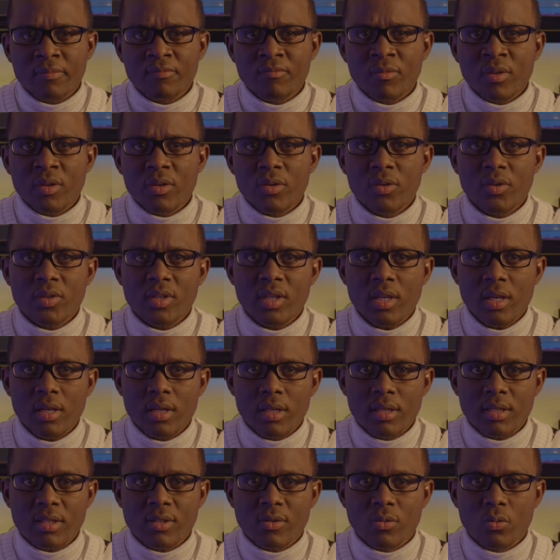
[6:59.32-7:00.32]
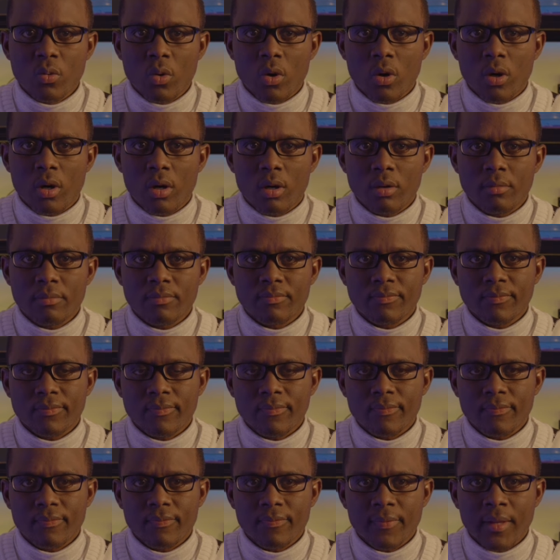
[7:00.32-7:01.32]
You see, in this world,
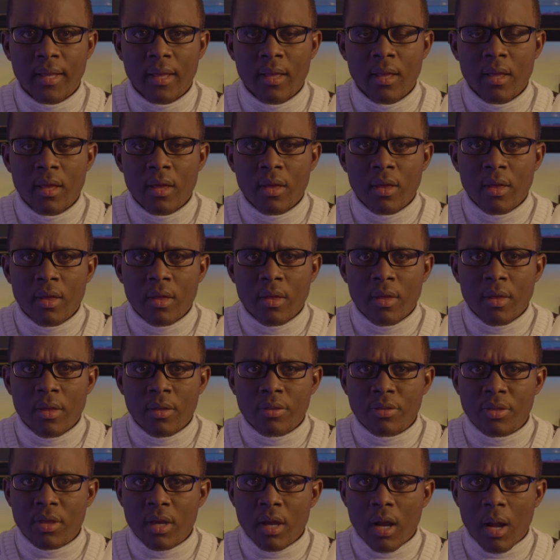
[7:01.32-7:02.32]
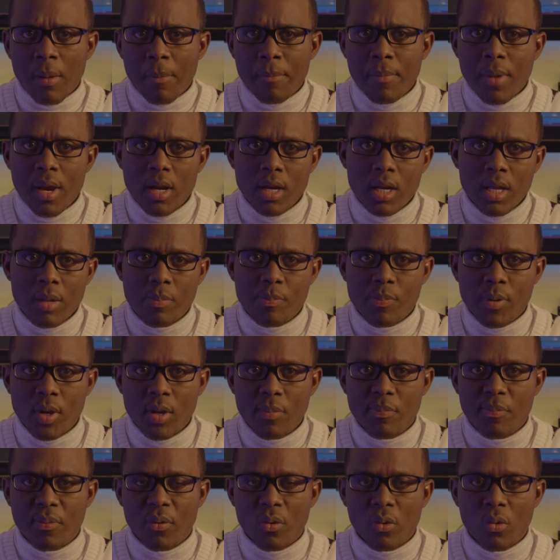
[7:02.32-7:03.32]
there are many
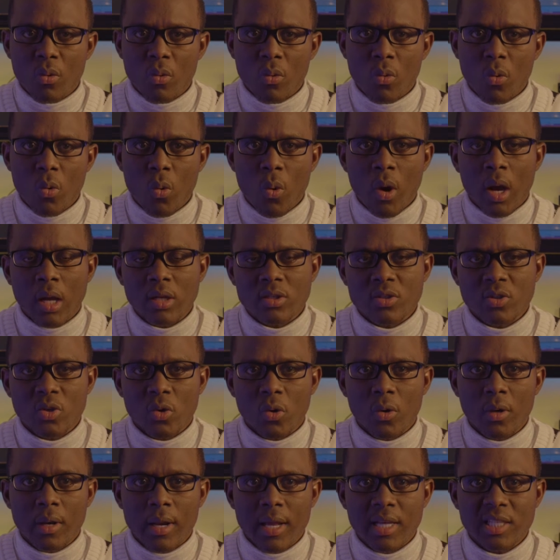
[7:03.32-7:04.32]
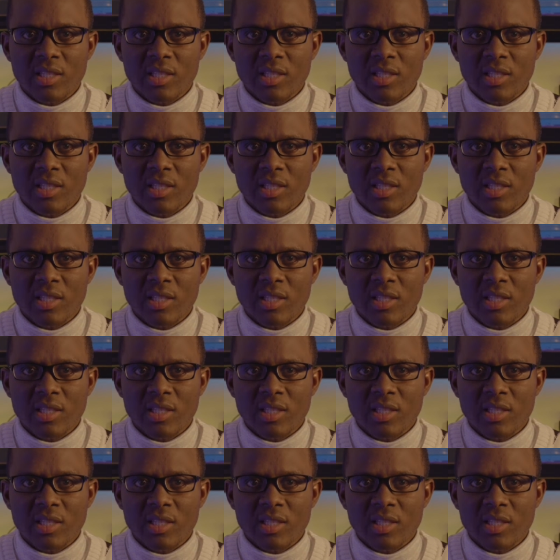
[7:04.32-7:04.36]
people who are so less